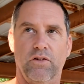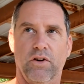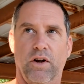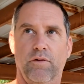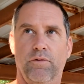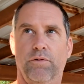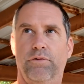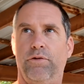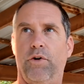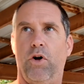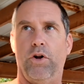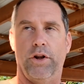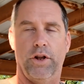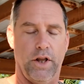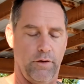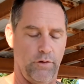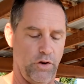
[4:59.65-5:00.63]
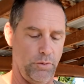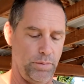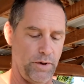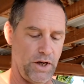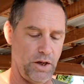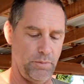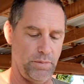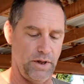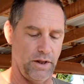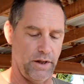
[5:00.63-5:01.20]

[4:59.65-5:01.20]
I've fallen in love with the PDP